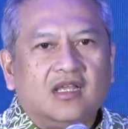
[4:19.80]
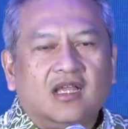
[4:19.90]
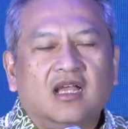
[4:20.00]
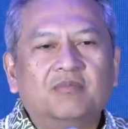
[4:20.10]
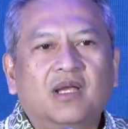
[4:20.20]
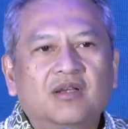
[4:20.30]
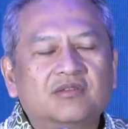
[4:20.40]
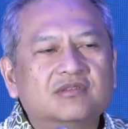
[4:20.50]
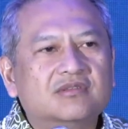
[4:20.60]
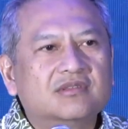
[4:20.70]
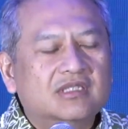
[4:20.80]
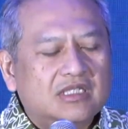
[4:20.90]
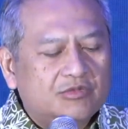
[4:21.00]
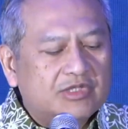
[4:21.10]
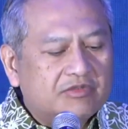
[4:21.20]
about
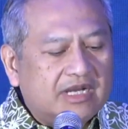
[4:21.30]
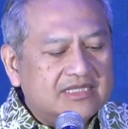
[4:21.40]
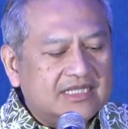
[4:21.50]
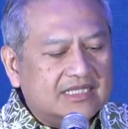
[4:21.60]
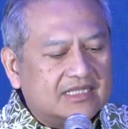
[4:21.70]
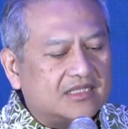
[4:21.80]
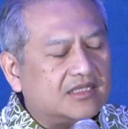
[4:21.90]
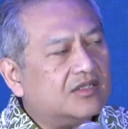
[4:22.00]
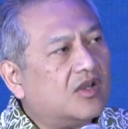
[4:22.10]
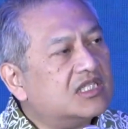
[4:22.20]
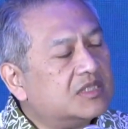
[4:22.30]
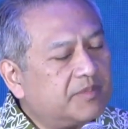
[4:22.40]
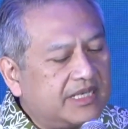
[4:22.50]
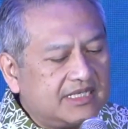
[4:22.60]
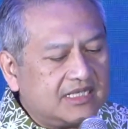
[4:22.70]
regretting not
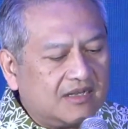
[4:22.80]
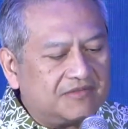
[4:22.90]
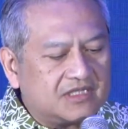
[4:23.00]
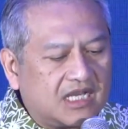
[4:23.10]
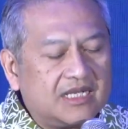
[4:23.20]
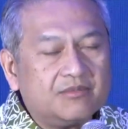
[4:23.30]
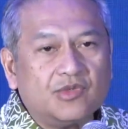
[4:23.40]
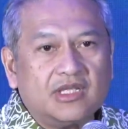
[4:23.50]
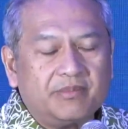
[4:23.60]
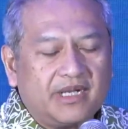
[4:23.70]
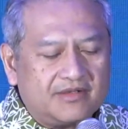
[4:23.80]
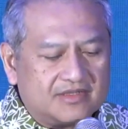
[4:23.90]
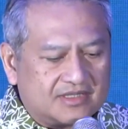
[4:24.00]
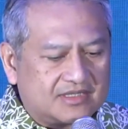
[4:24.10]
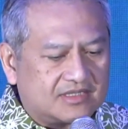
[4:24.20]
spending enough time with their
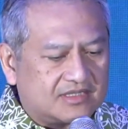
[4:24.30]
parents,